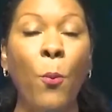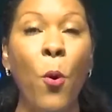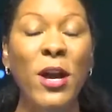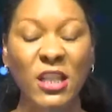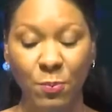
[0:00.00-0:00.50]

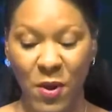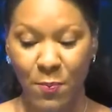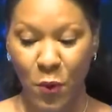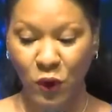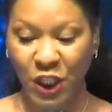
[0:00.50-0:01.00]
points
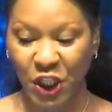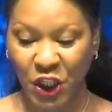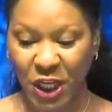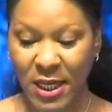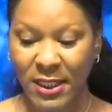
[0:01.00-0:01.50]
people to
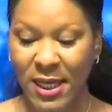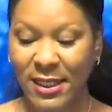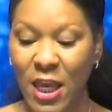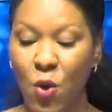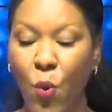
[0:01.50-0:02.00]

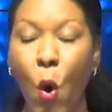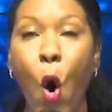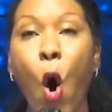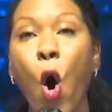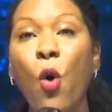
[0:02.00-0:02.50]
Jesus, it
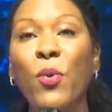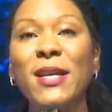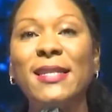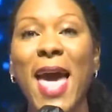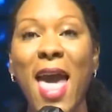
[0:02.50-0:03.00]
will
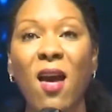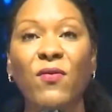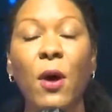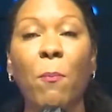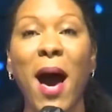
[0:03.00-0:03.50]
always
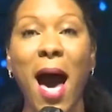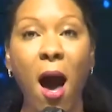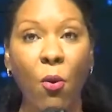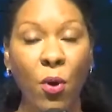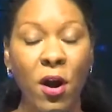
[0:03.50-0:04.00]
have the
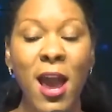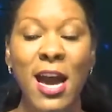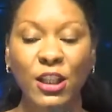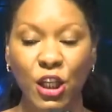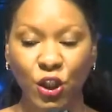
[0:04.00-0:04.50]
power
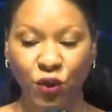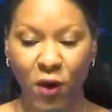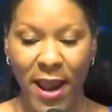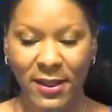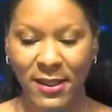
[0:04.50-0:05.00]
to
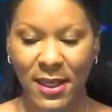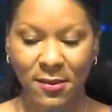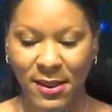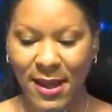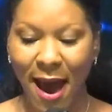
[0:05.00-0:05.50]

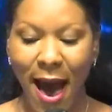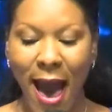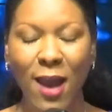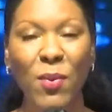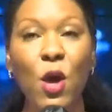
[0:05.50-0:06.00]
transcend
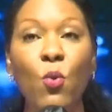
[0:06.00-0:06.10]
time.